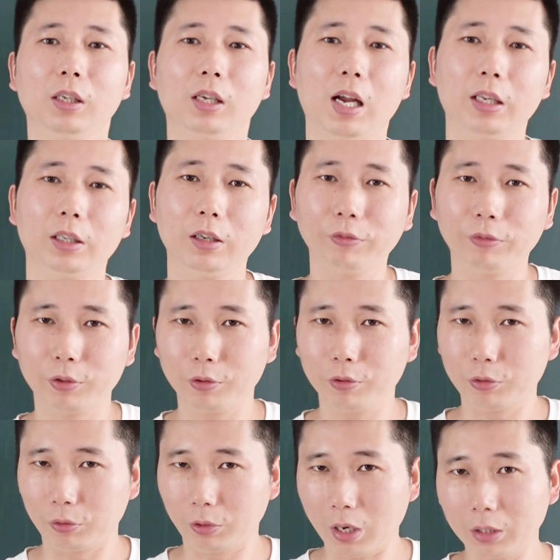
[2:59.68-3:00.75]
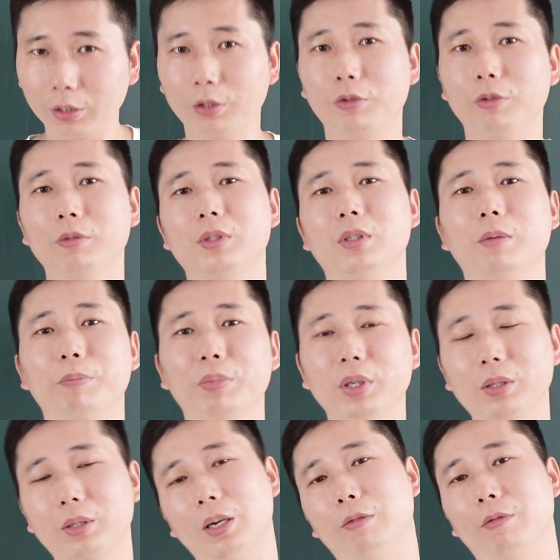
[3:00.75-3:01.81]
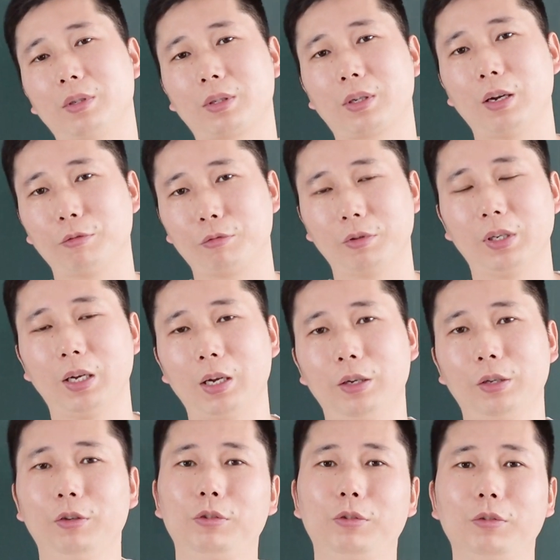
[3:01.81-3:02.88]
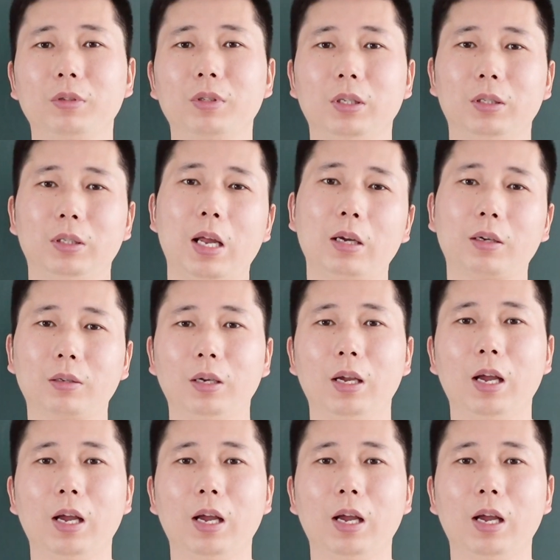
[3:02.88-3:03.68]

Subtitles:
And if you not use the B series controller, you use like